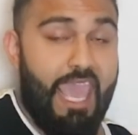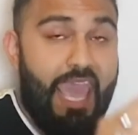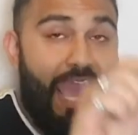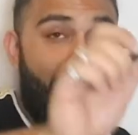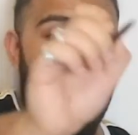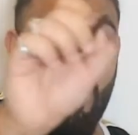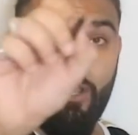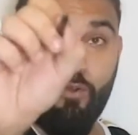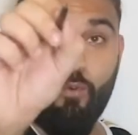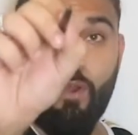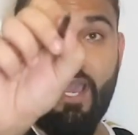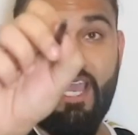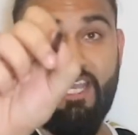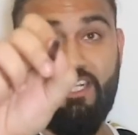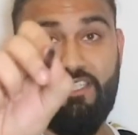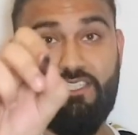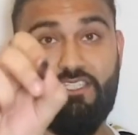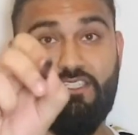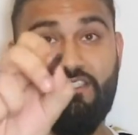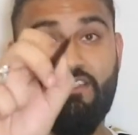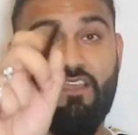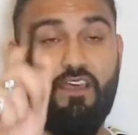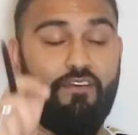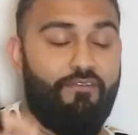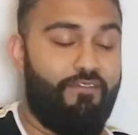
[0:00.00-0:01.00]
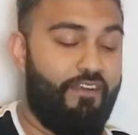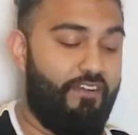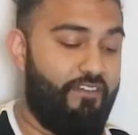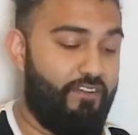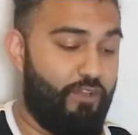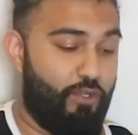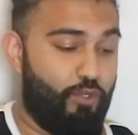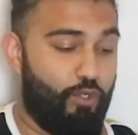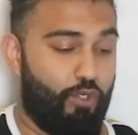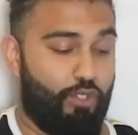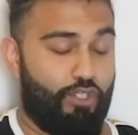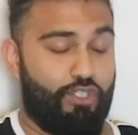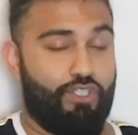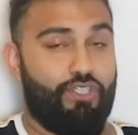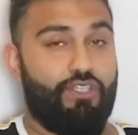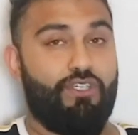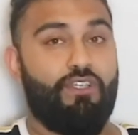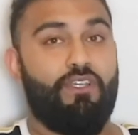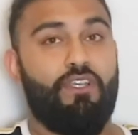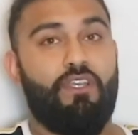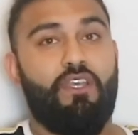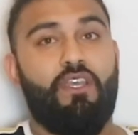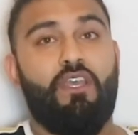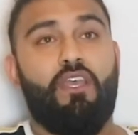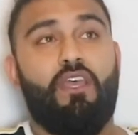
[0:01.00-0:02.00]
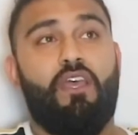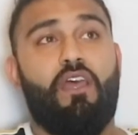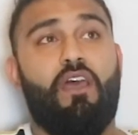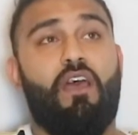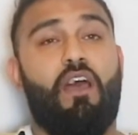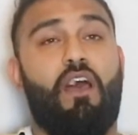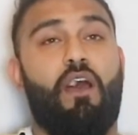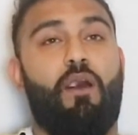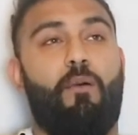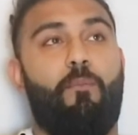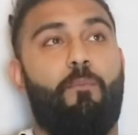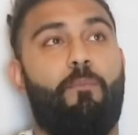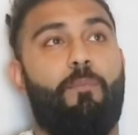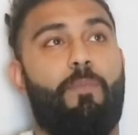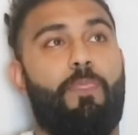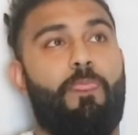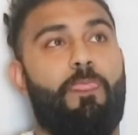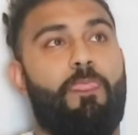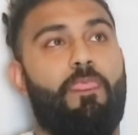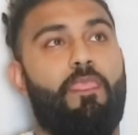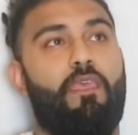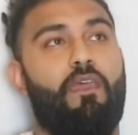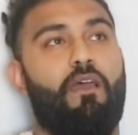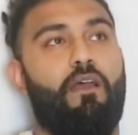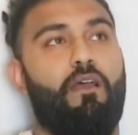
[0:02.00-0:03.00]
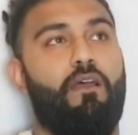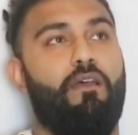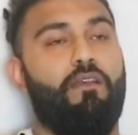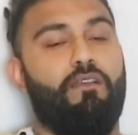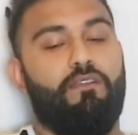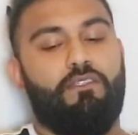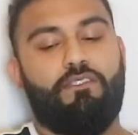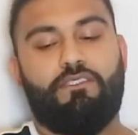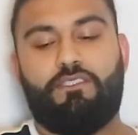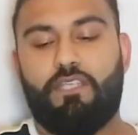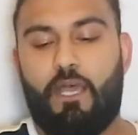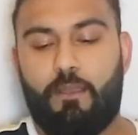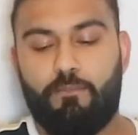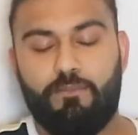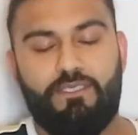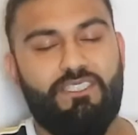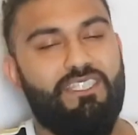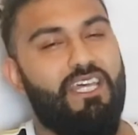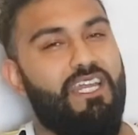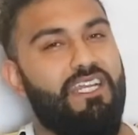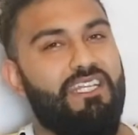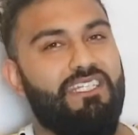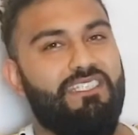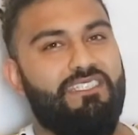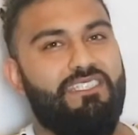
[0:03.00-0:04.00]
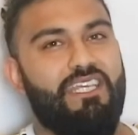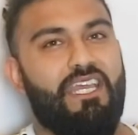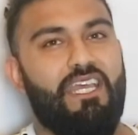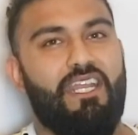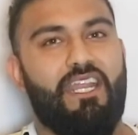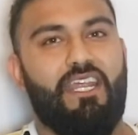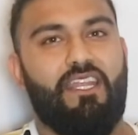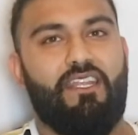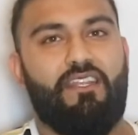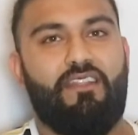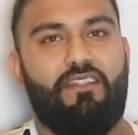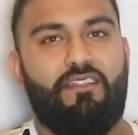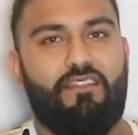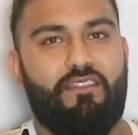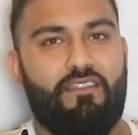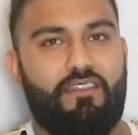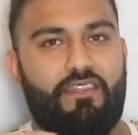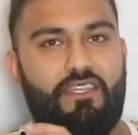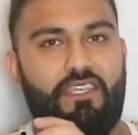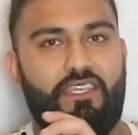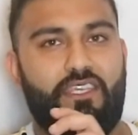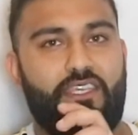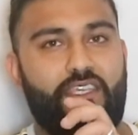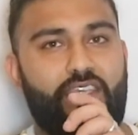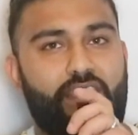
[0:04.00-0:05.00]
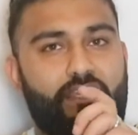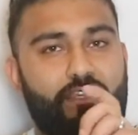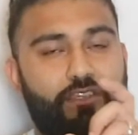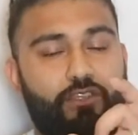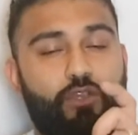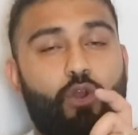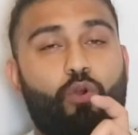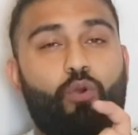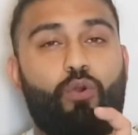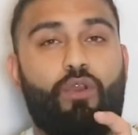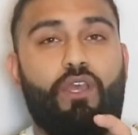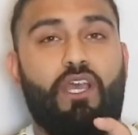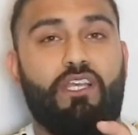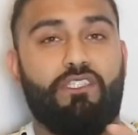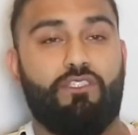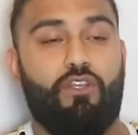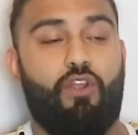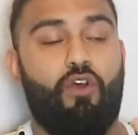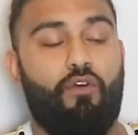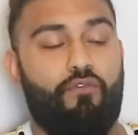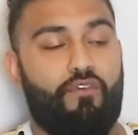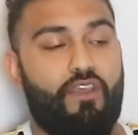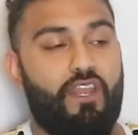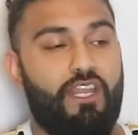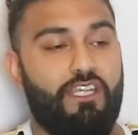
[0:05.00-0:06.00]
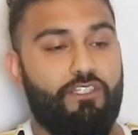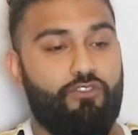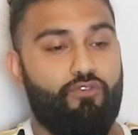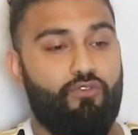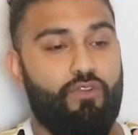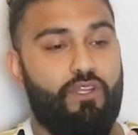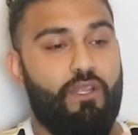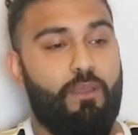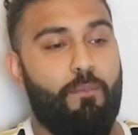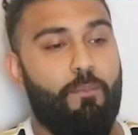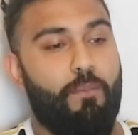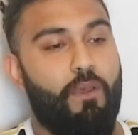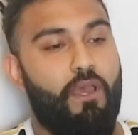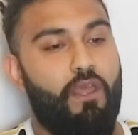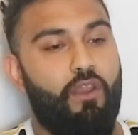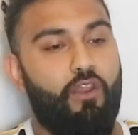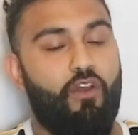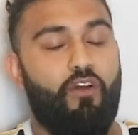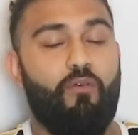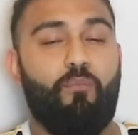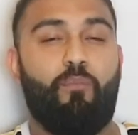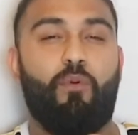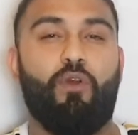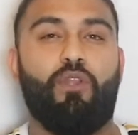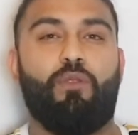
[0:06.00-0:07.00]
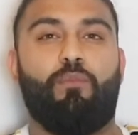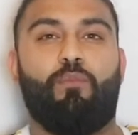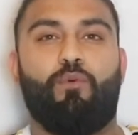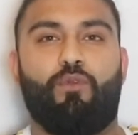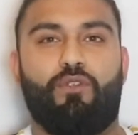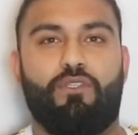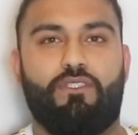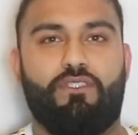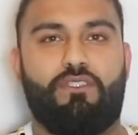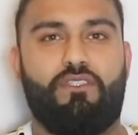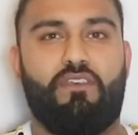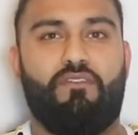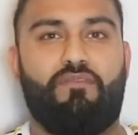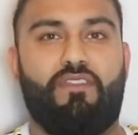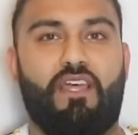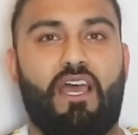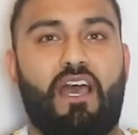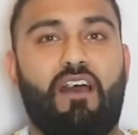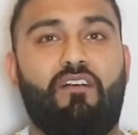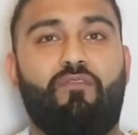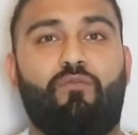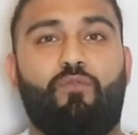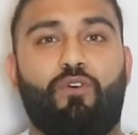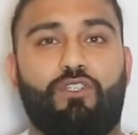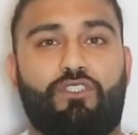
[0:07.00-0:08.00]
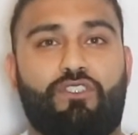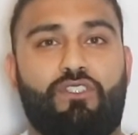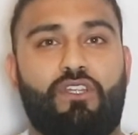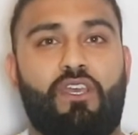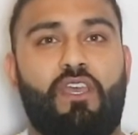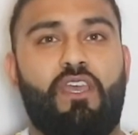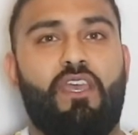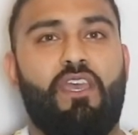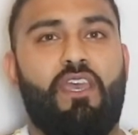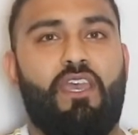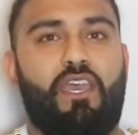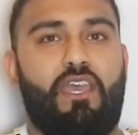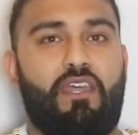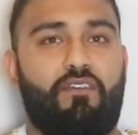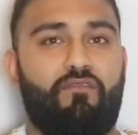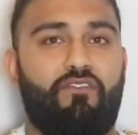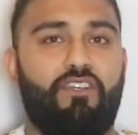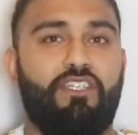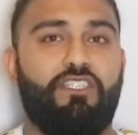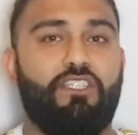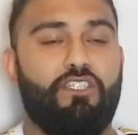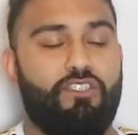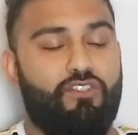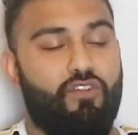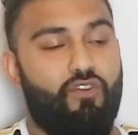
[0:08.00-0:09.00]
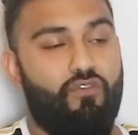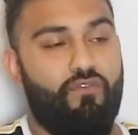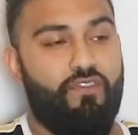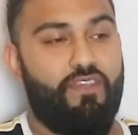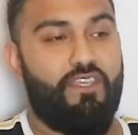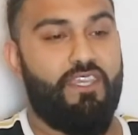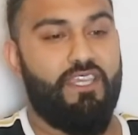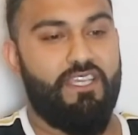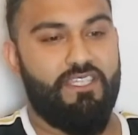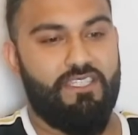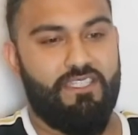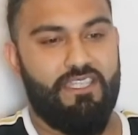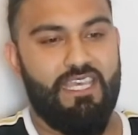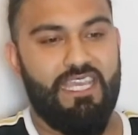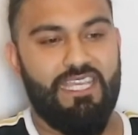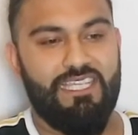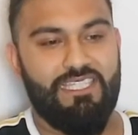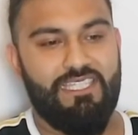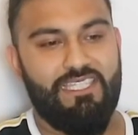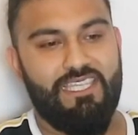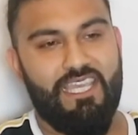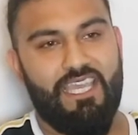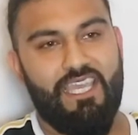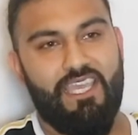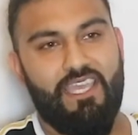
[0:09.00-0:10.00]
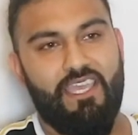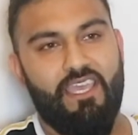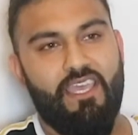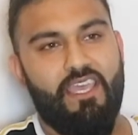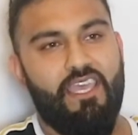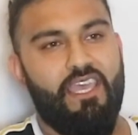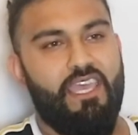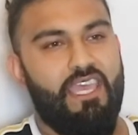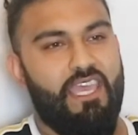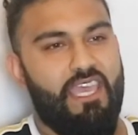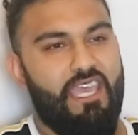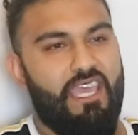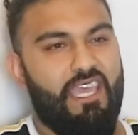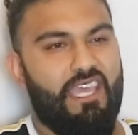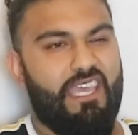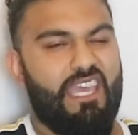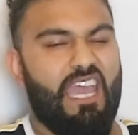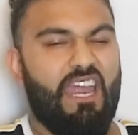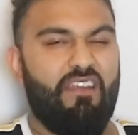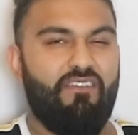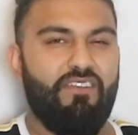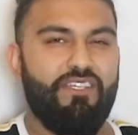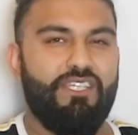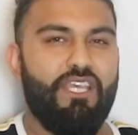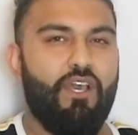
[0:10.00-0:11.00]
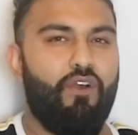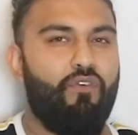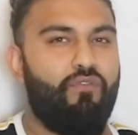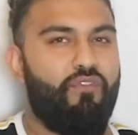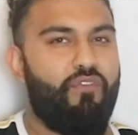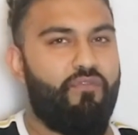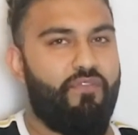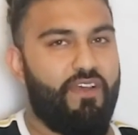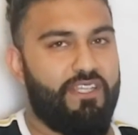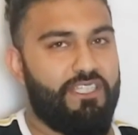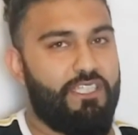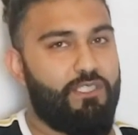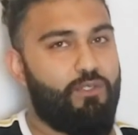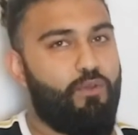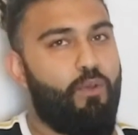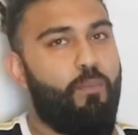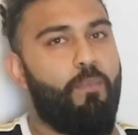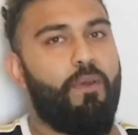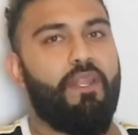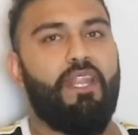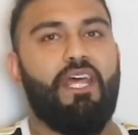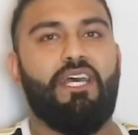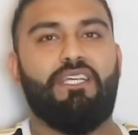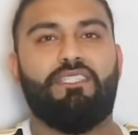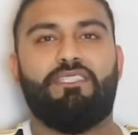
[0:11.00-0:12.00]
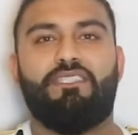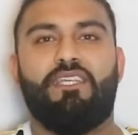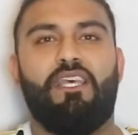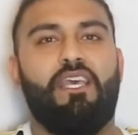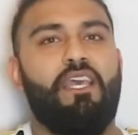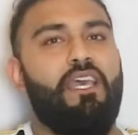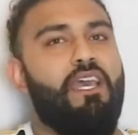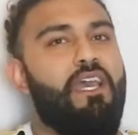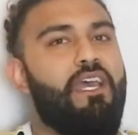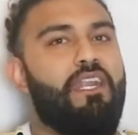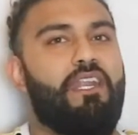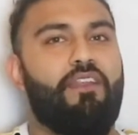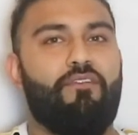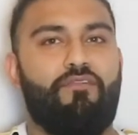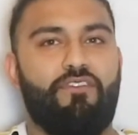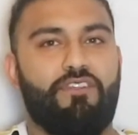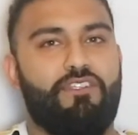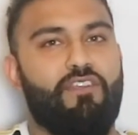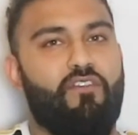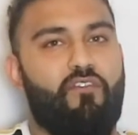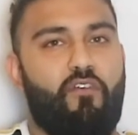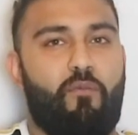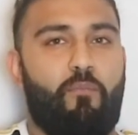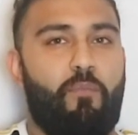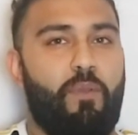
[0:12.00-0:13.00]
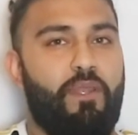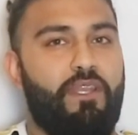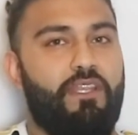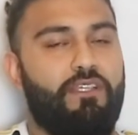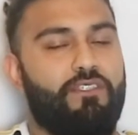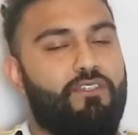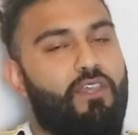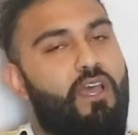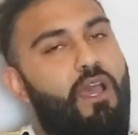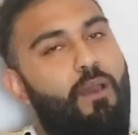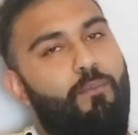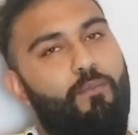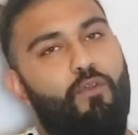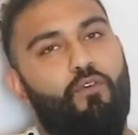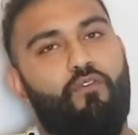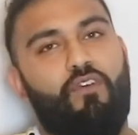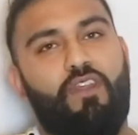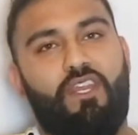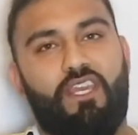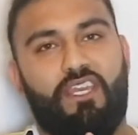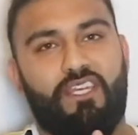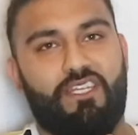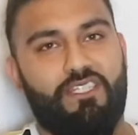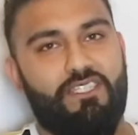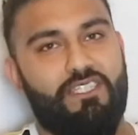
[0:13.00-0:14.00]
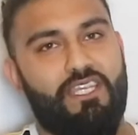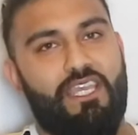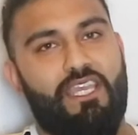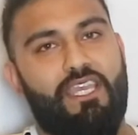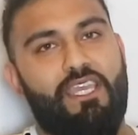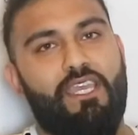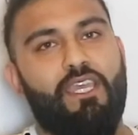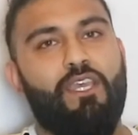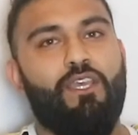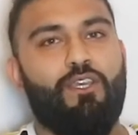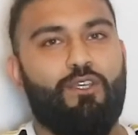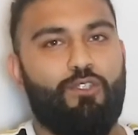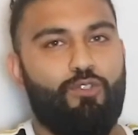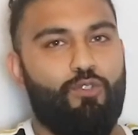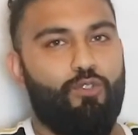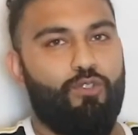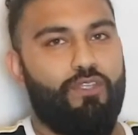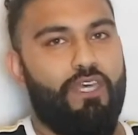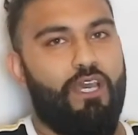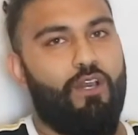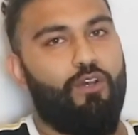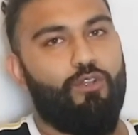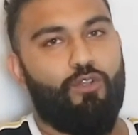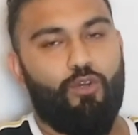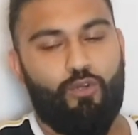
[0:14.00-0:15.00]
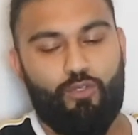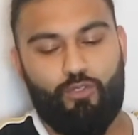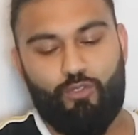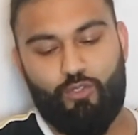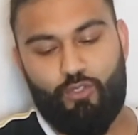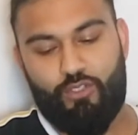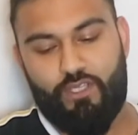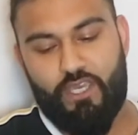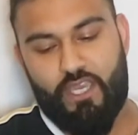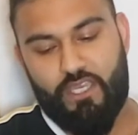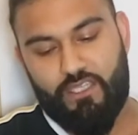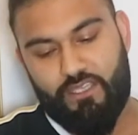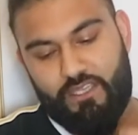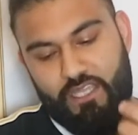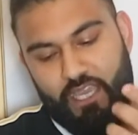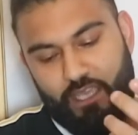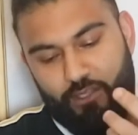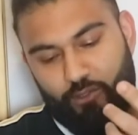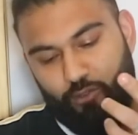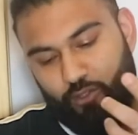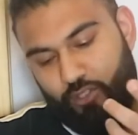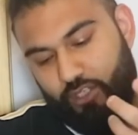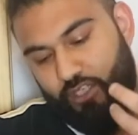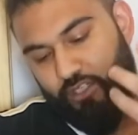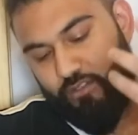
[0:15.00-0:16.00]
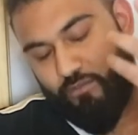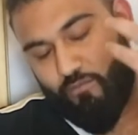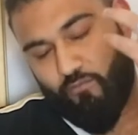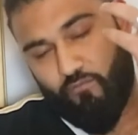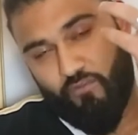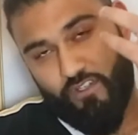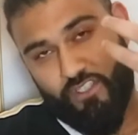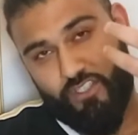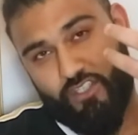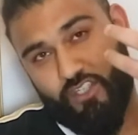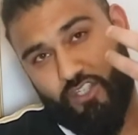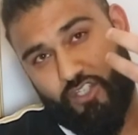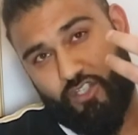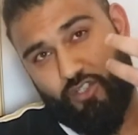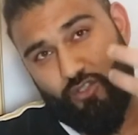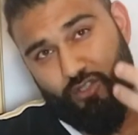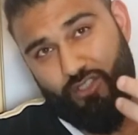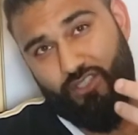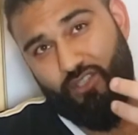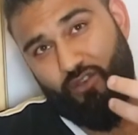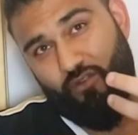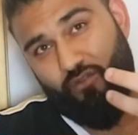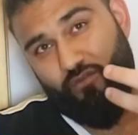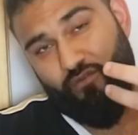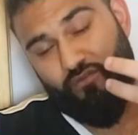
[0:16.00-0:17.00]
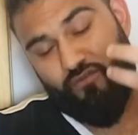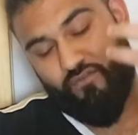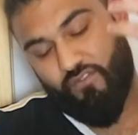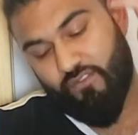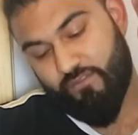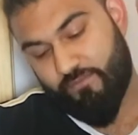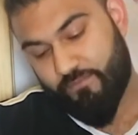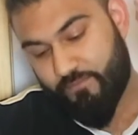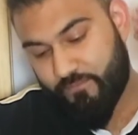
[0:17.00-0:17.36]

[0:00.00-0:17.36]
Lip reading: Egg whites are very good. Some studies say that the yolk has a lot of cholesterol in it, but a lot of bodybuilders and stuff that I've watched and researched over the years, they say it carries healthy fats as well, but that's a difference of opinion, so I'm not really going to say do that or don't do that. That you can research yourself.